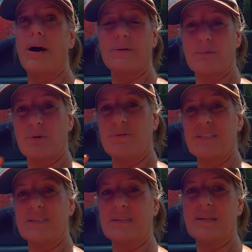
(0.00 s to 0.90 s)
hot and we're
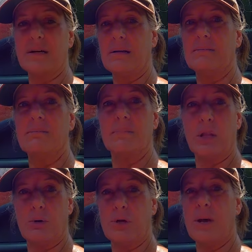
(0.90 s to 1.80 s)
fixing to
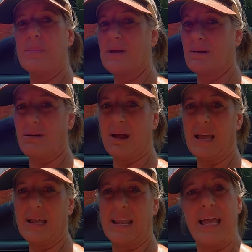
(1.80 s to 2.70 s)
load up here
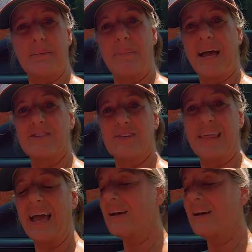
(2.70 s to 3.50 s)
and head back to the